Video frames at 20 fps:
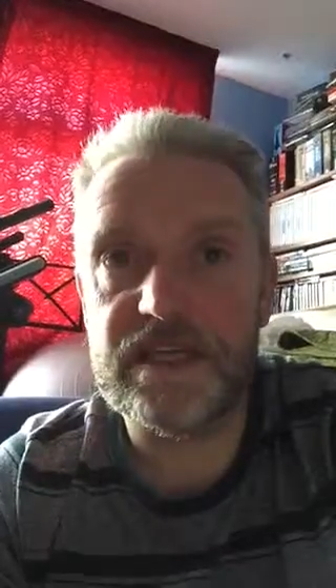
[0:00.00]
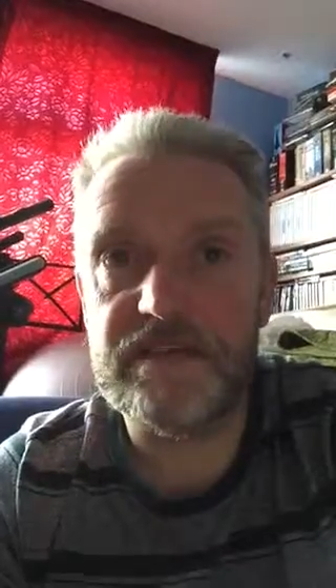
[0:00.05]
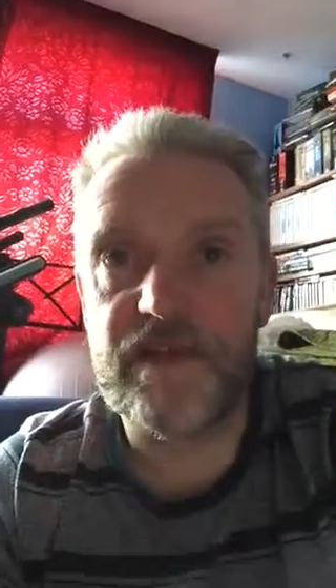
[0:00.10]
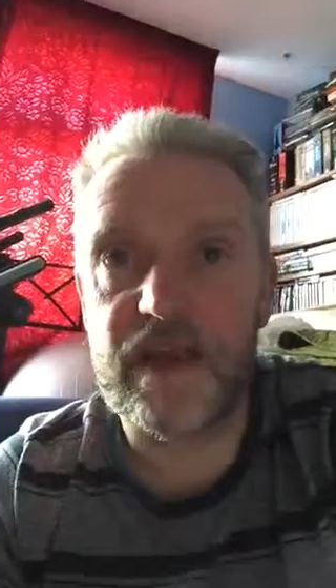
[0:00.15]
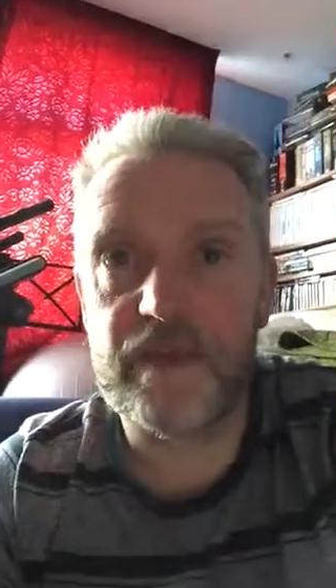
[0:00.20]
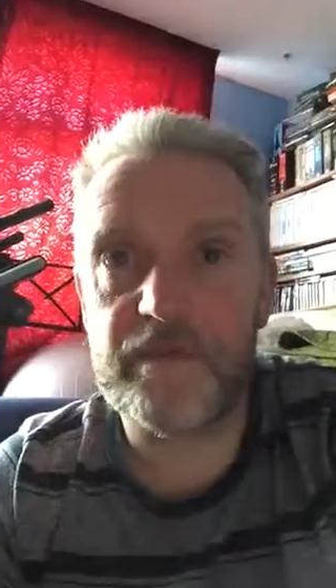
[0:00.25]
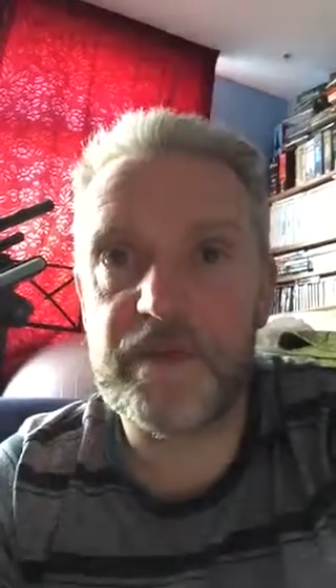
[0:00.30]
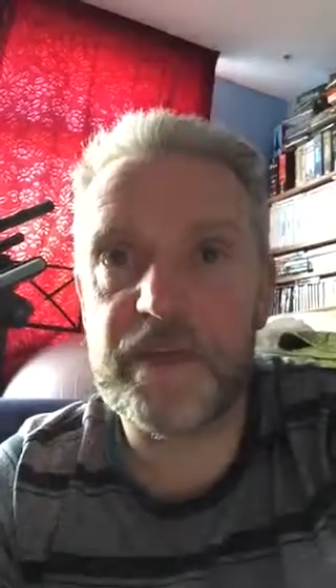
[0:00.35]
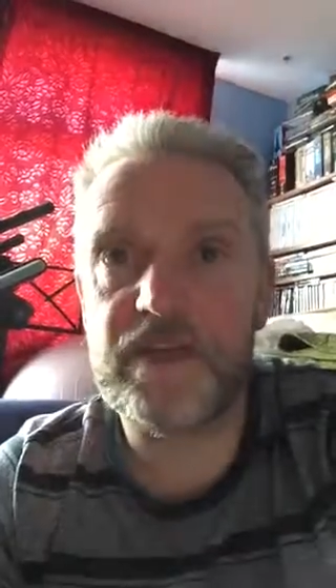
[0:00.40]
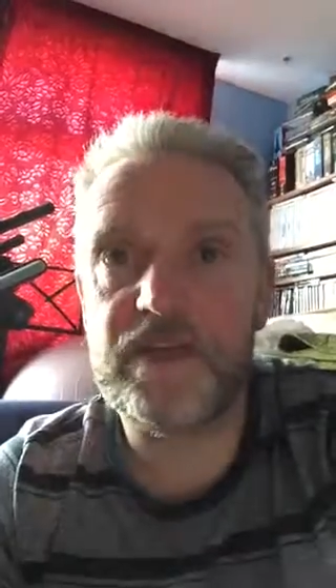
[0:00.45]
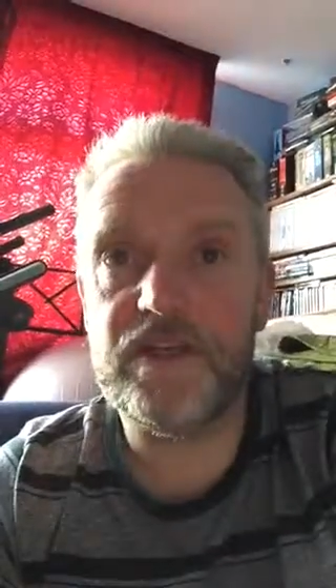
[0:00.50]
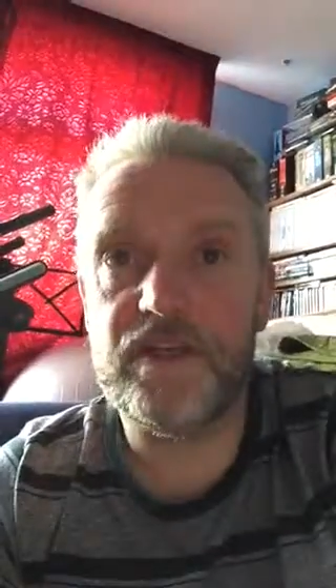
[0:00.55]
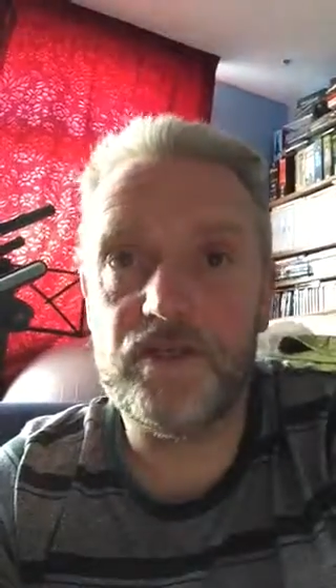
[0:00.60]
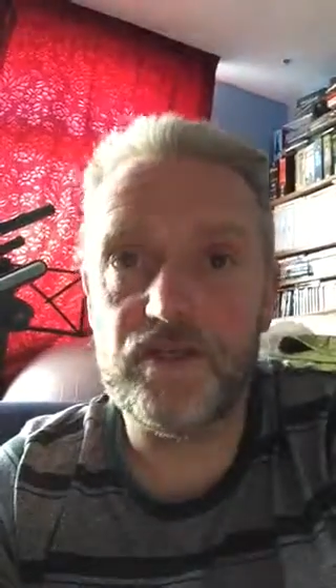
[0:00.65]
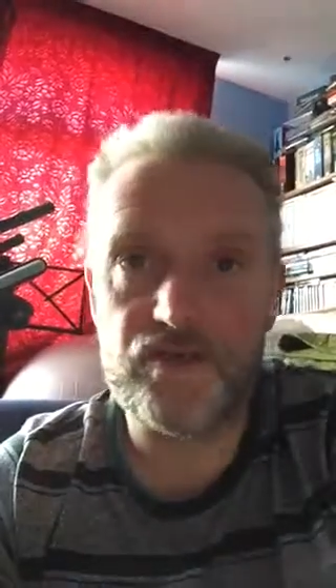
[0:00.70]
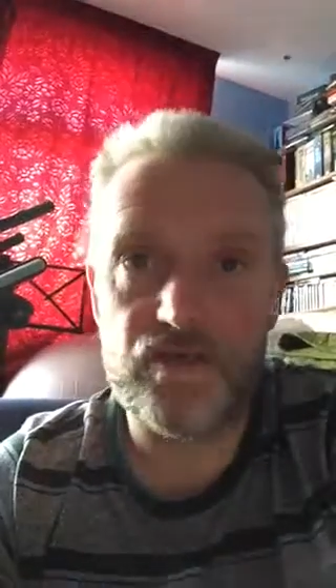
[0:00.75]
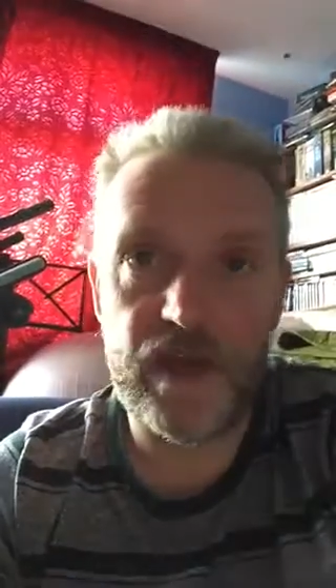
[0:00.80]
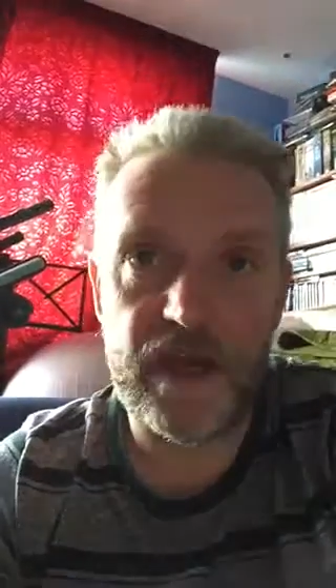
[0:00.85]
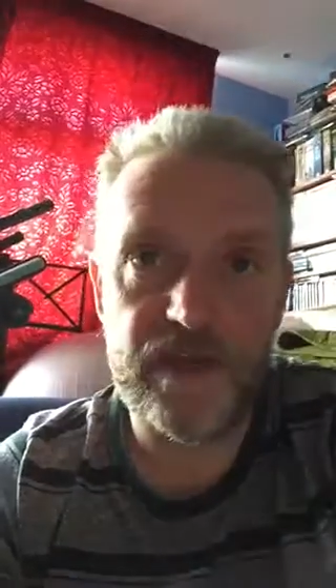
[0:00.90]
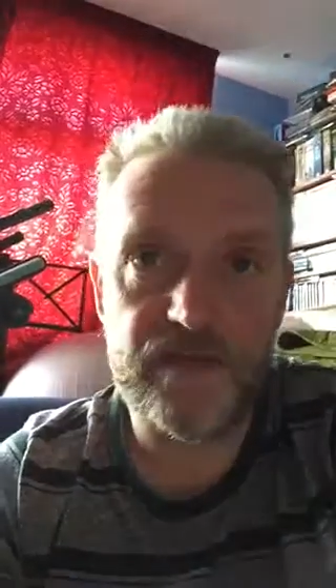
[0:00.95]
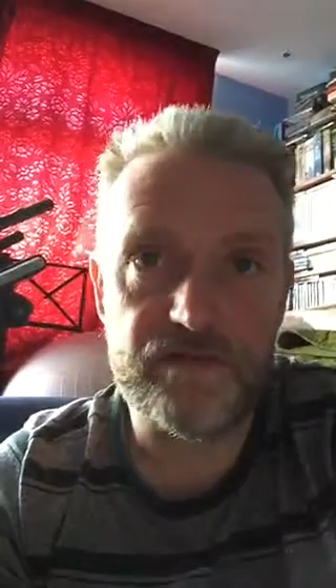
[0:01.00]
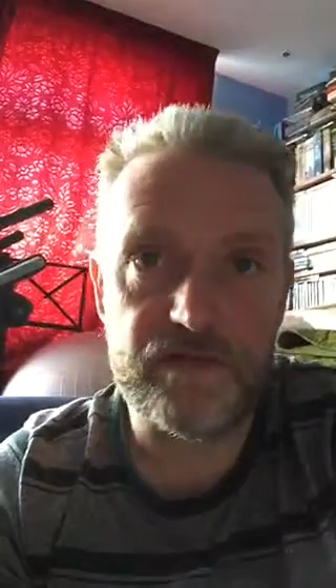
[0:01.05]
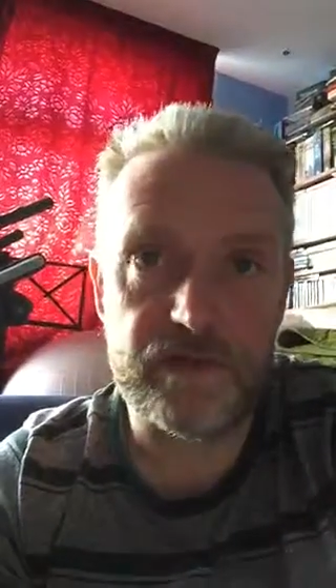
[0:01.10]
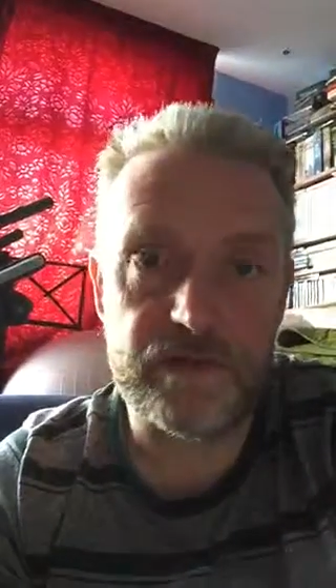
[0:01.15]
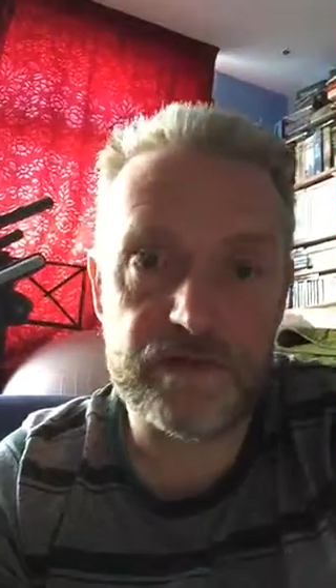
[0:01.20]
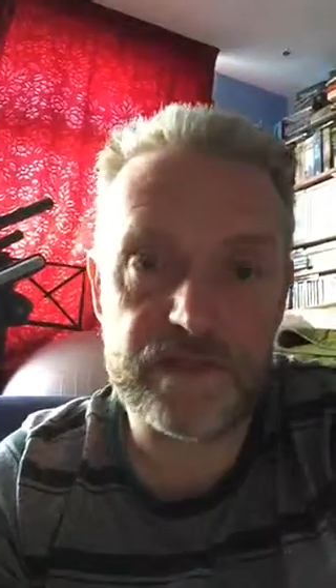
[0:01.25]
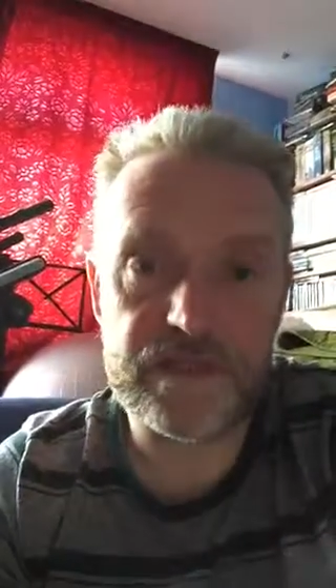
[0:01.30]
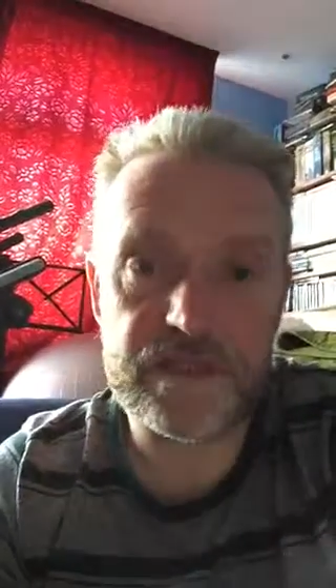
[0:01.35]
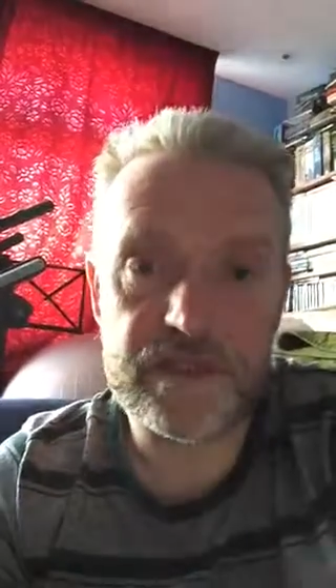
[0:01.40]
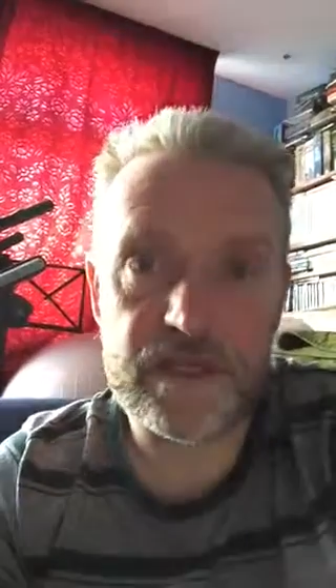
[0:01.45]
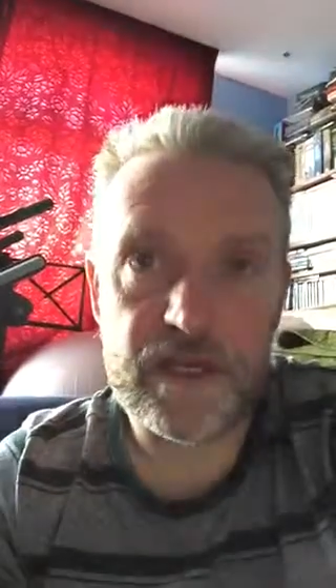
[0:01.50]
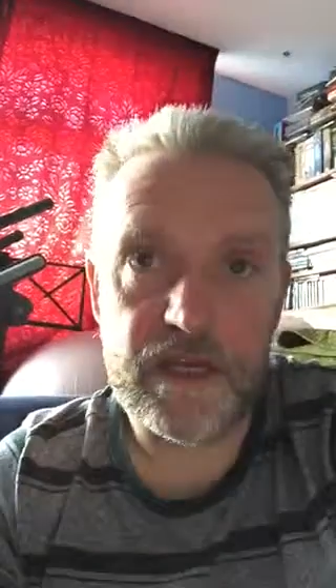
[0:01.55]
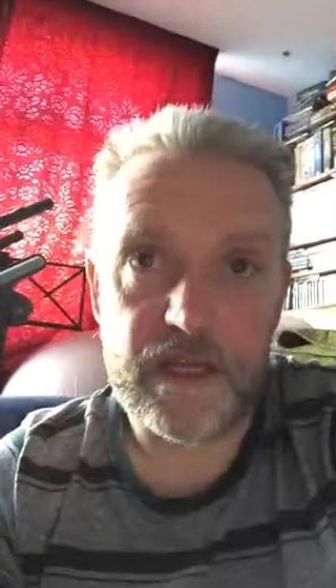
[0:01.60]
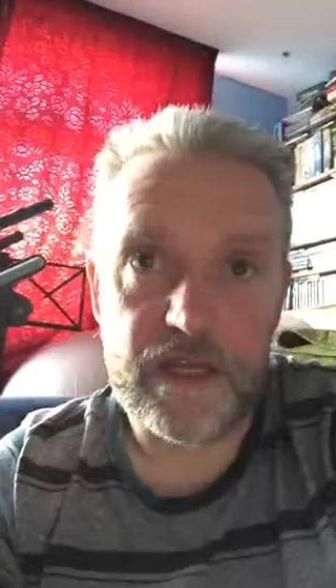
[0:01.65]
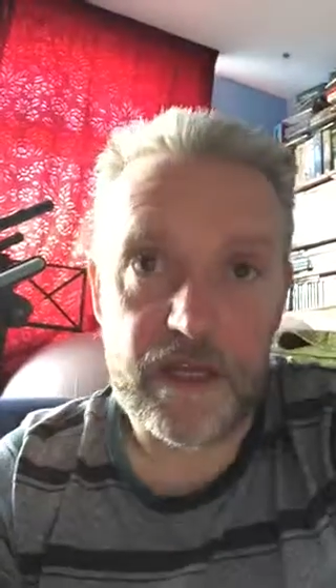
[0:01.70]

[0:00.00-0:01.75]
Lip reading: developing new trade routes.